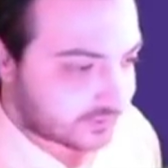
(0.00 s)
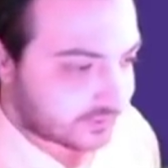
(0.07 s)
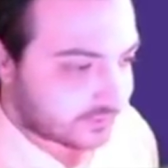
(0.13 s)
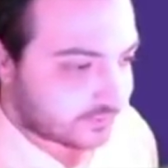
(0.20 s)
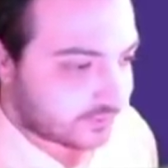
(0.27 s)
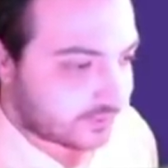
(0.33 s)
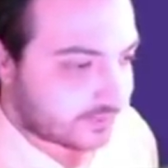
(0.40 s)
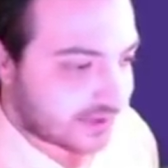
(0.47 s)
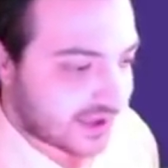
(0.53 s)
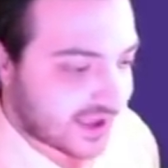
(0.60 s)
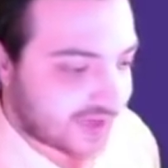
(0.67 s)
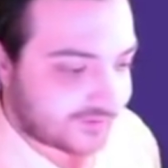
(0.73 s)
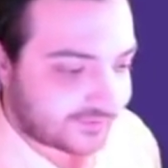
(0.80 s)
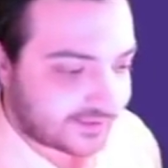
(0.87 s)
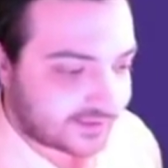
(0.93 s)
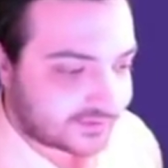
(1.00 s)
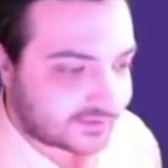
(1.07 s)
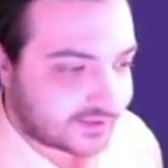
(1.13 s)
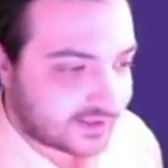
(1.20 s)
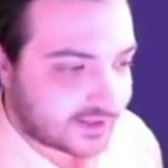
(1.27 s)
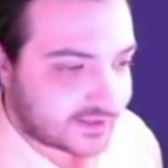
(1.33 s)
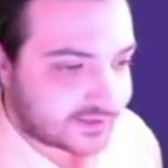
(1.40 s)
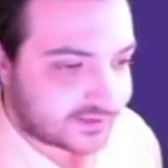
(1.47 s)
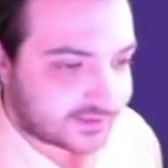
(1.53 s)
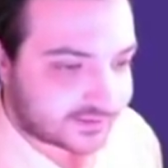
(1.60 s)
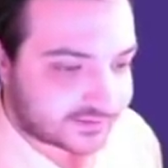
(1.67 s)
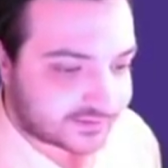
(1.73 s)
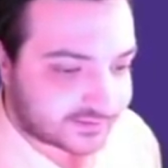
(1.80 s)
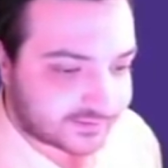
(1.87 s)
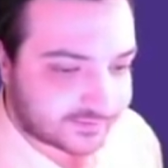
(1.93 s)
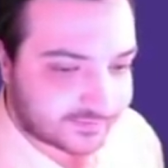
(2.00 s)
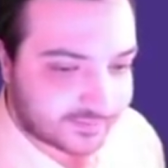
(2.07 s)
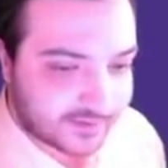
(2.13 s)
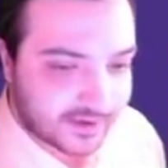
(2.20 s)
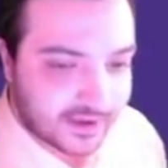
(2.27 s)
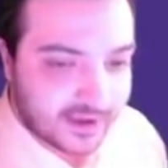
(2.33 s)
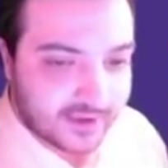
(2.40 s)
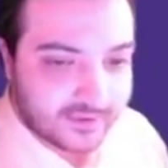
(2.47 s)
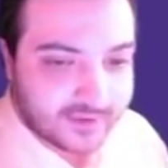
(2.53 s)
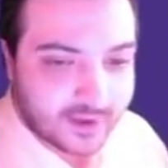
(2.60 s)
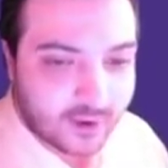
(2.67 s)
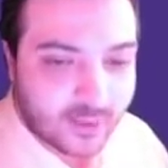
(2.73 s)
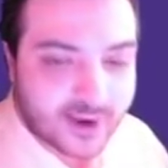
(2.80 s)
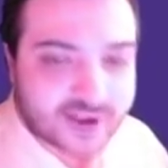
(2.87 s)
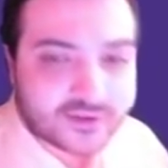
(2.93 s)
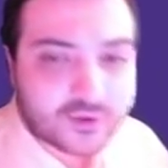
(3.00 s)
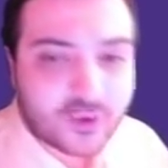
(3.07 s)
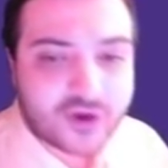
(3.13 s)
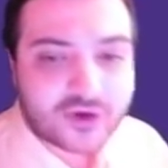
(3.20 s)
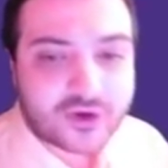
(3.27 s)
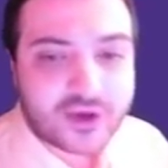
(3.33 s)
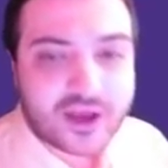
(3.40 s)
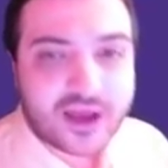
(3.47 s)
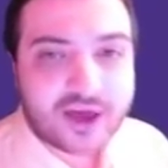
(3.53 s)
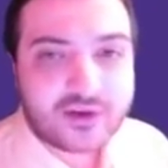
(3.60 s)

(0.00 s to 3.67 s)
we play f takes to the e6. Now white's going to get